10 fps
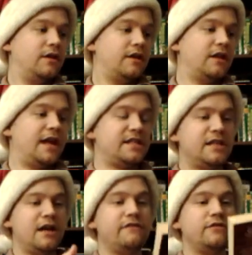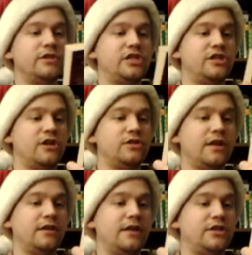and the last novel was Star
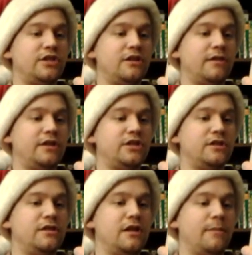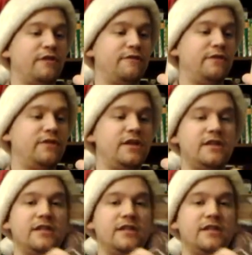Trek The Next Generation, number 50,